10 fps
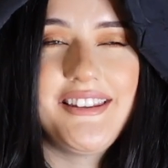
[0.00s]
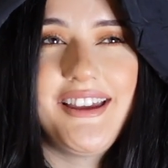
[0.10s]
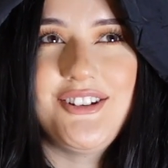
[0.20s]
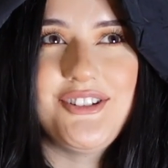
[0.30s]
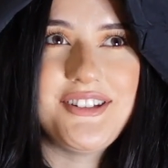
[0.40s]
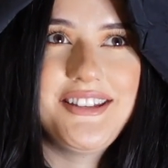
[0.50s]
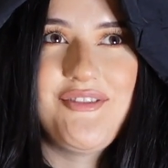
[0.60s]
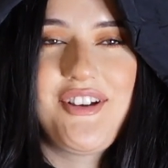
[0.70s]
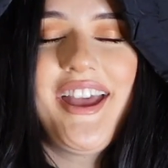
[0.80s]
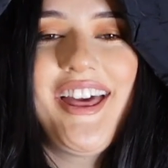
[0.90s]
like it doesn't
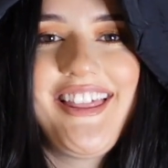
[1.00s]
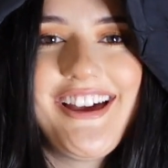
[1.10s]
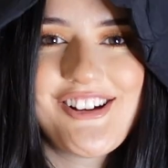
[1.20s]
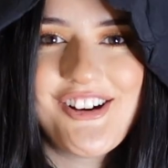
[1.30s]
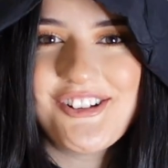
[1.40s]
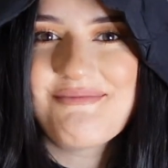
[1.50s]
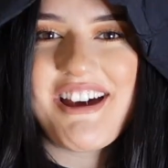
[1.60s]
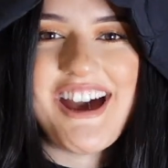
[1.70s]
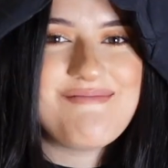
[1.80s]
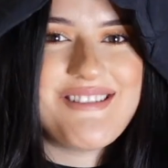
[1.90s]
even get that cold,
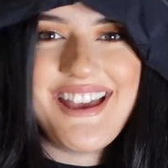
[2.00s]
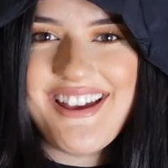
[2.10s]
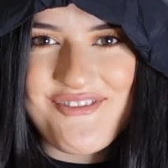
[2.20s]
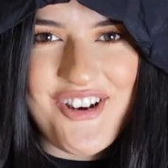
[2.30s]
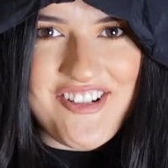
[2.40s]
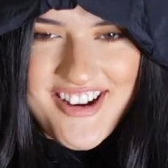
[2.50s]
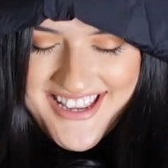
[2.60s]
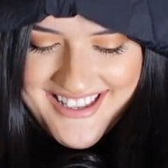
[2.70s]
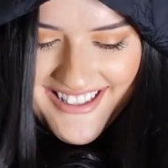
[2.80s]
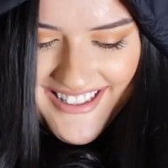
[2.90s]
but I'm here for it.